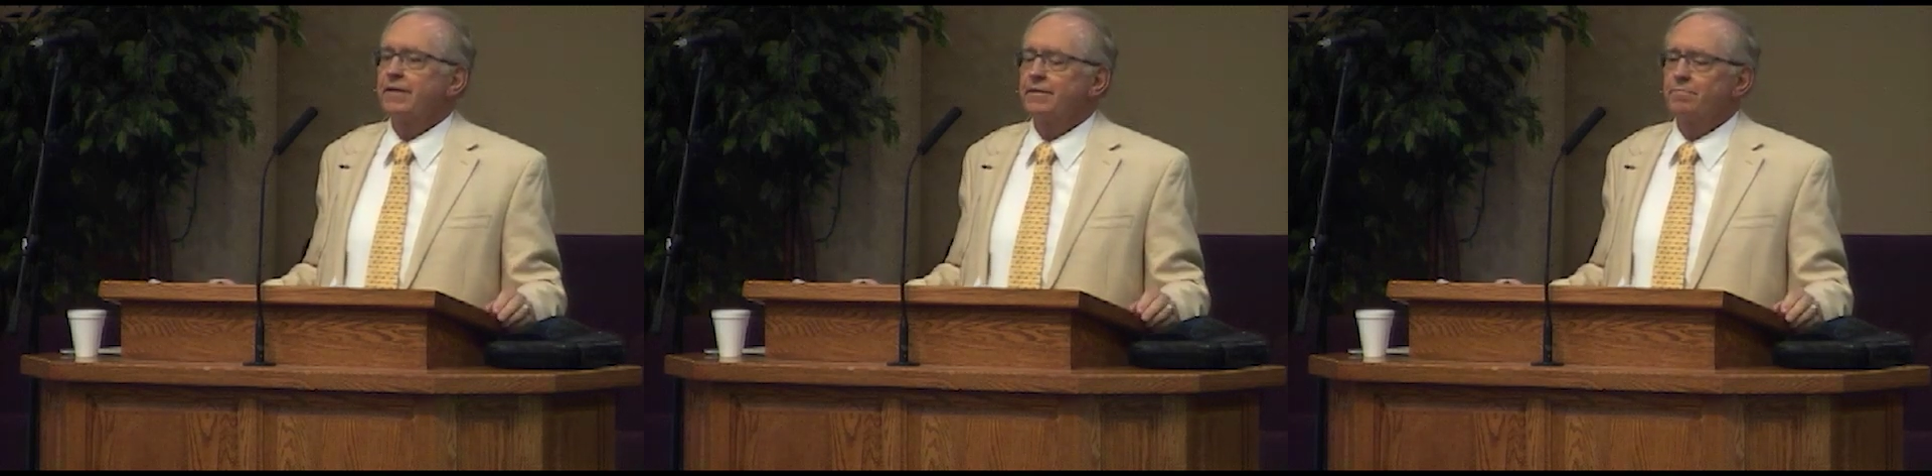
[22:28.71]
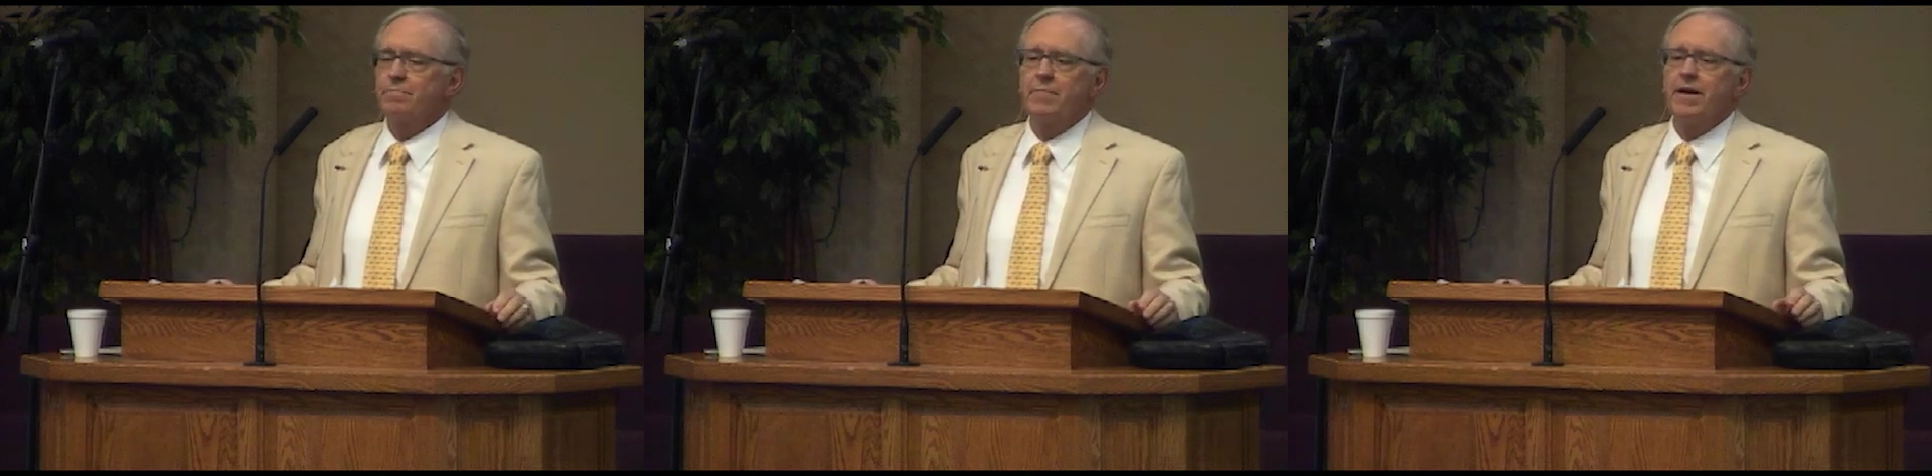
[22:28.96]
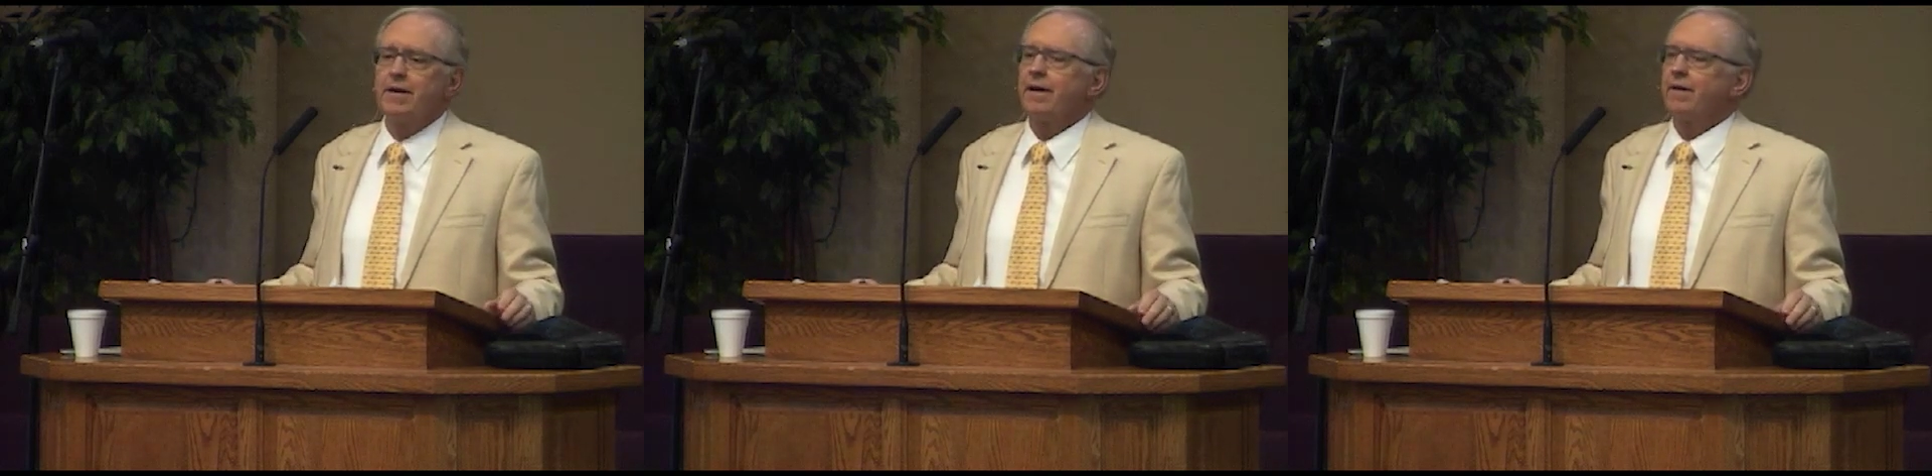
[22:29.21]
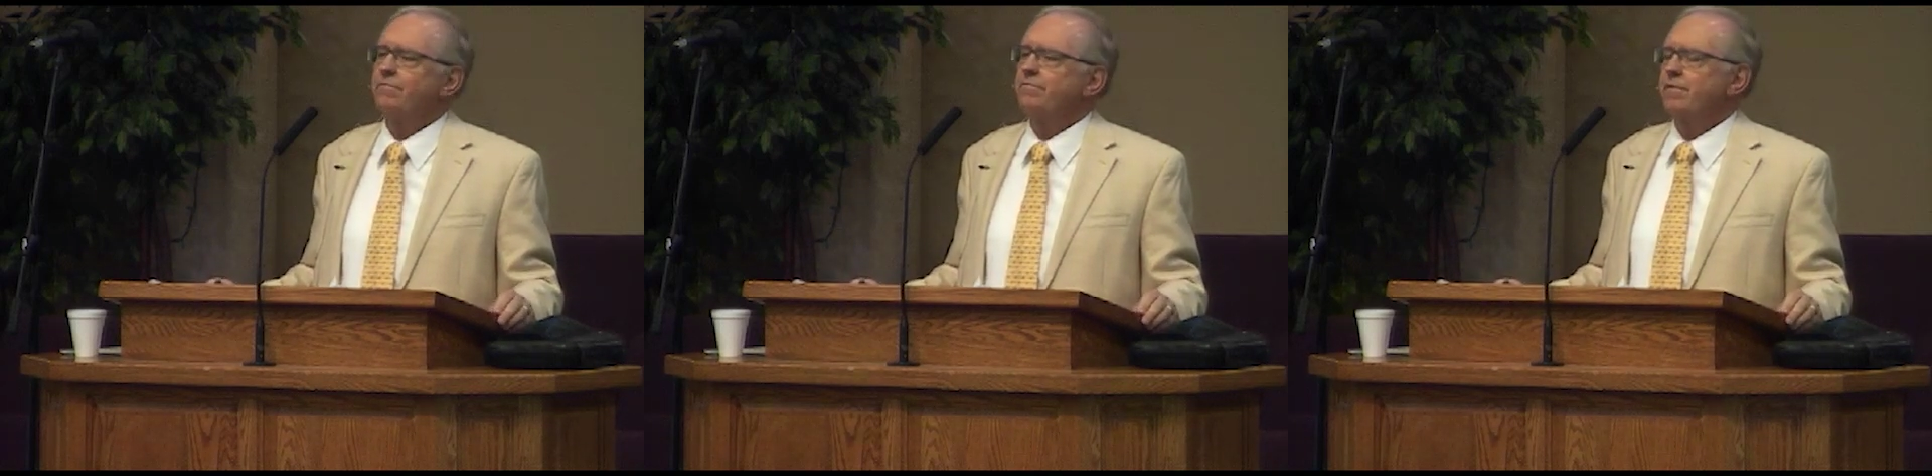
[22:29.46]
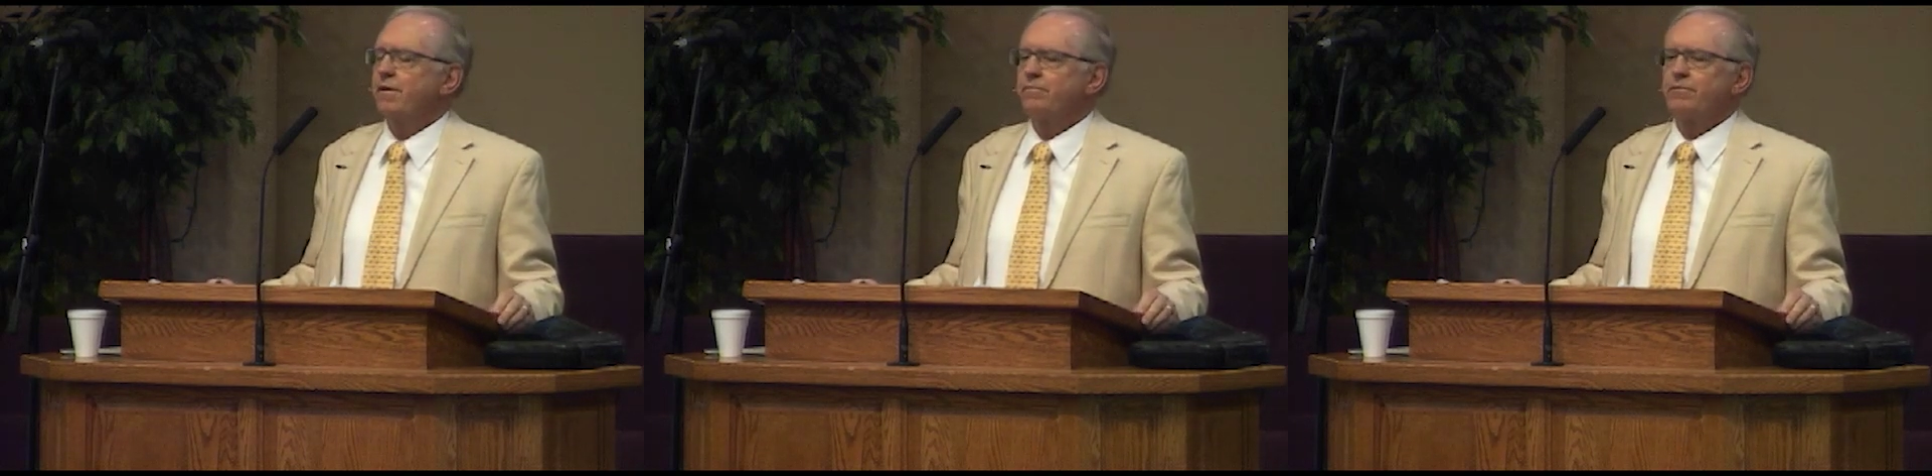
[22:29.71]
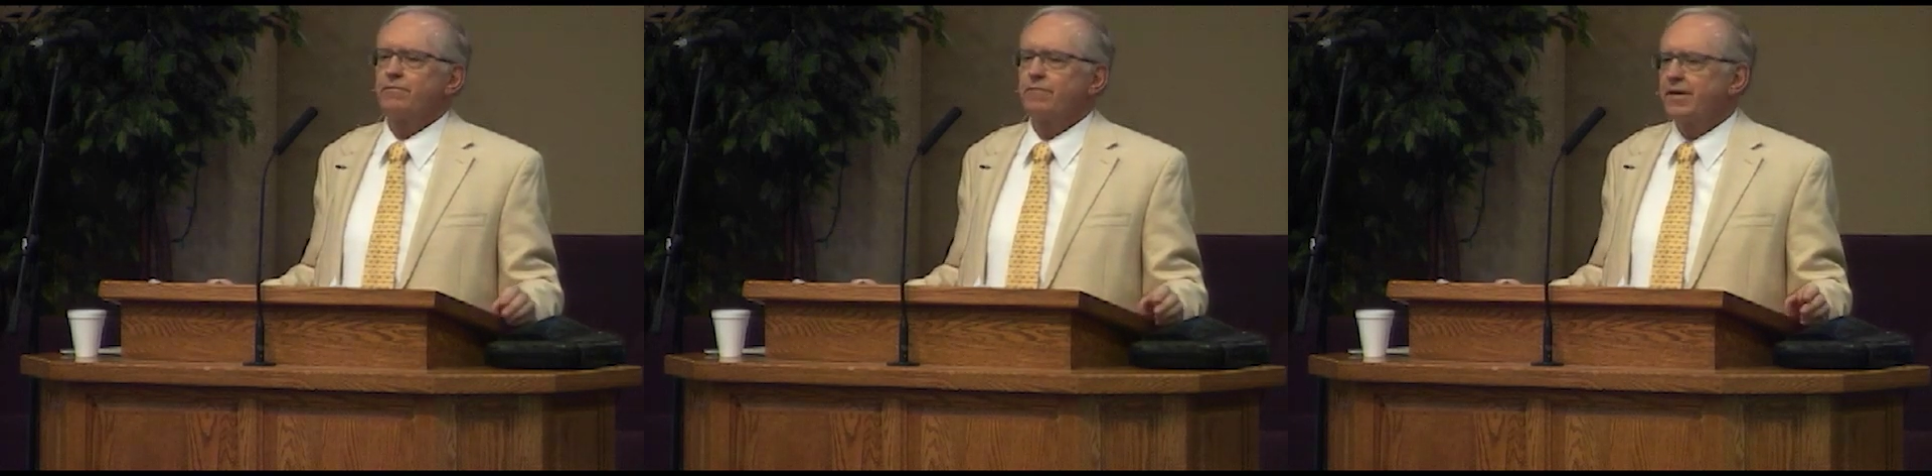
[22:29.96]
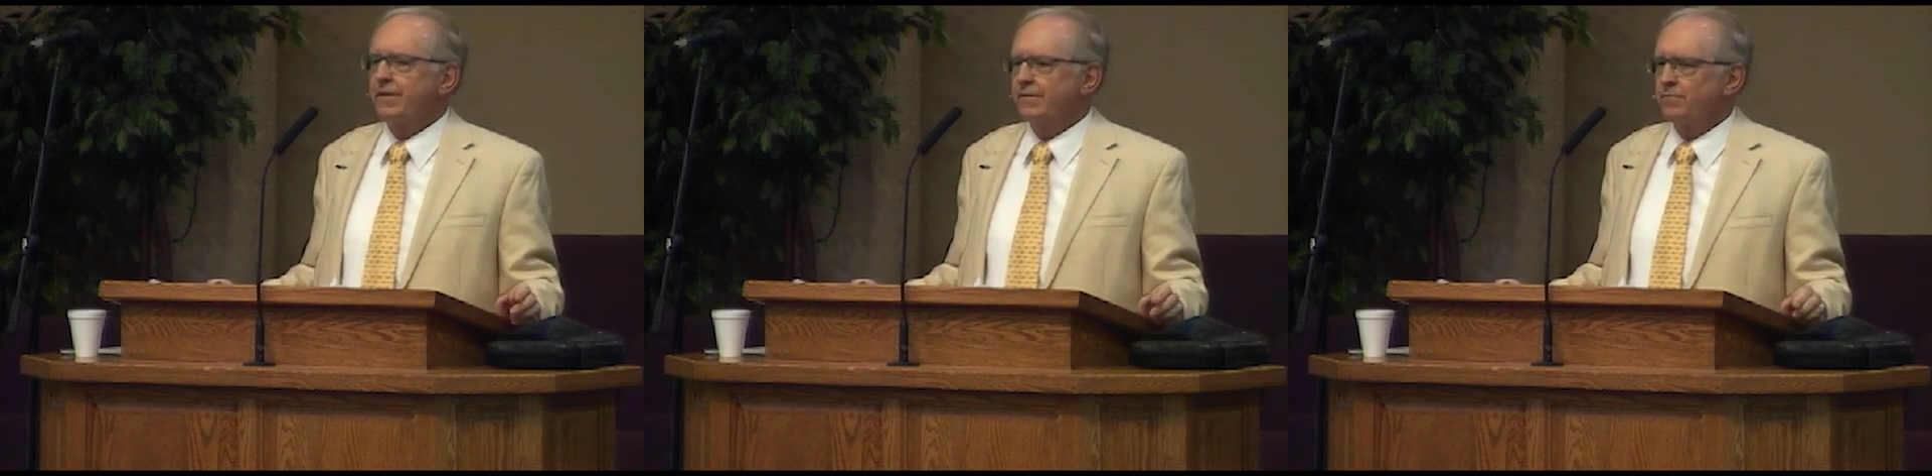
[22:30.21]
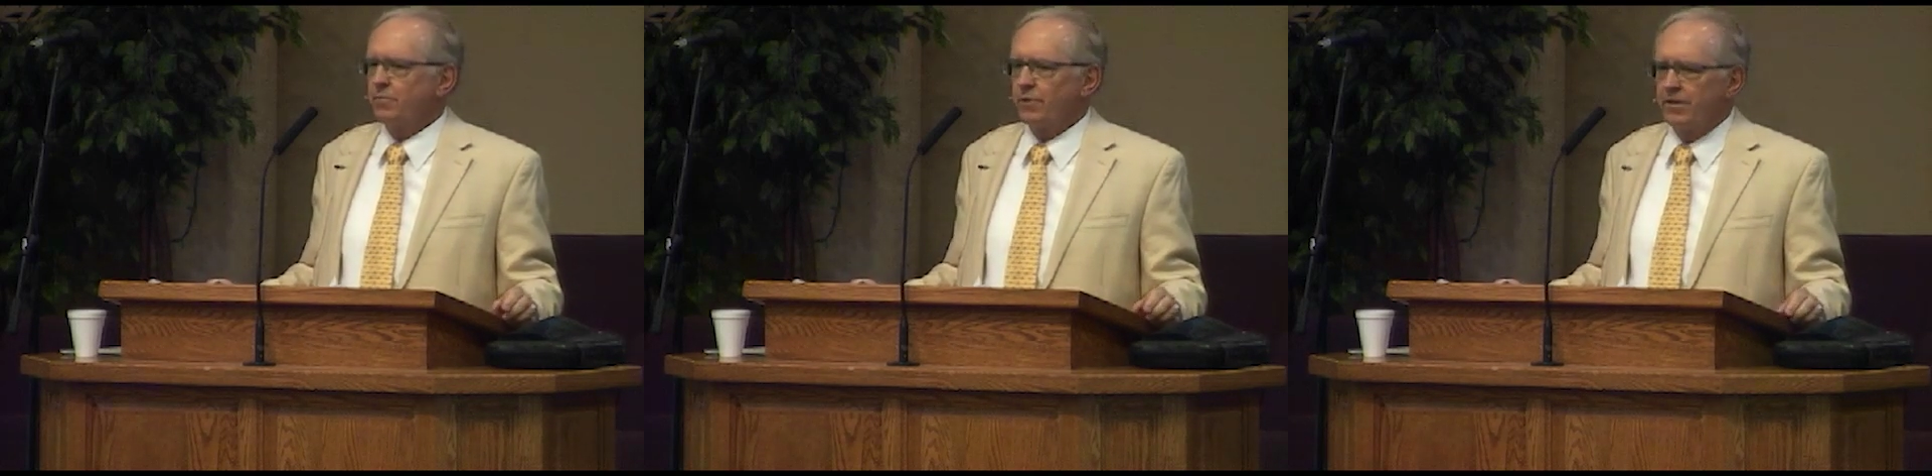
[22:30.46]
it may have never
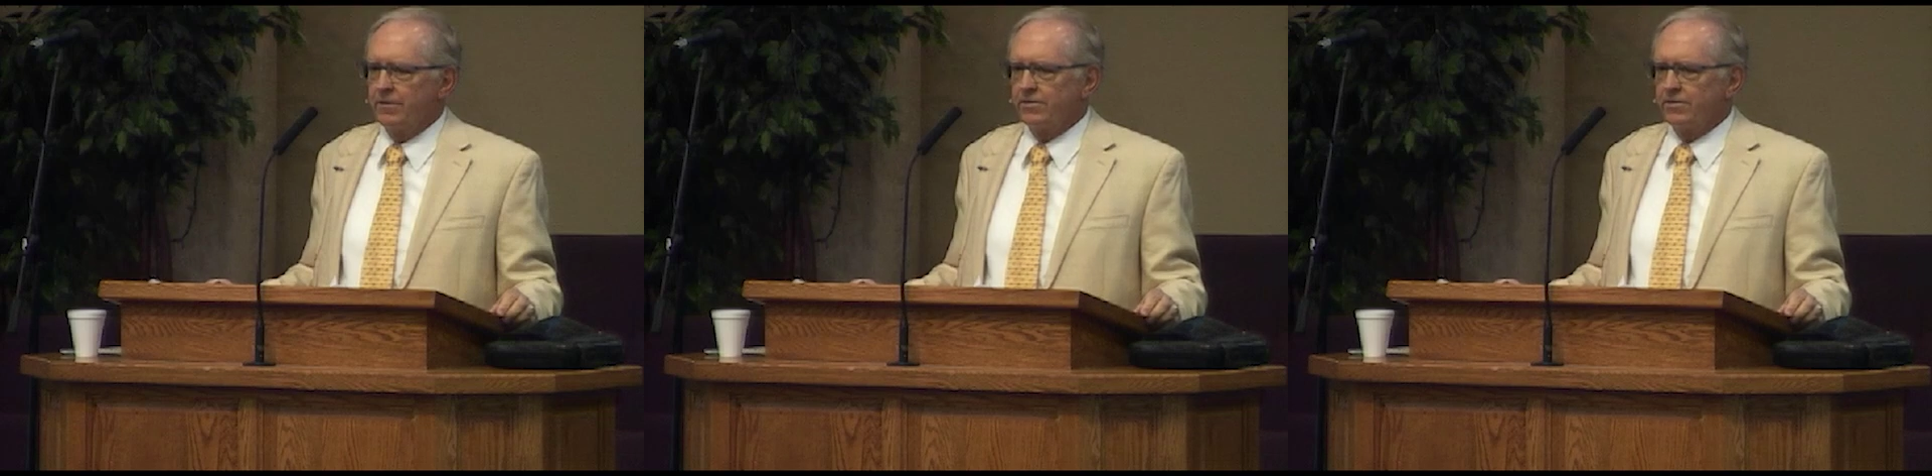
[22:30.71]
rained prior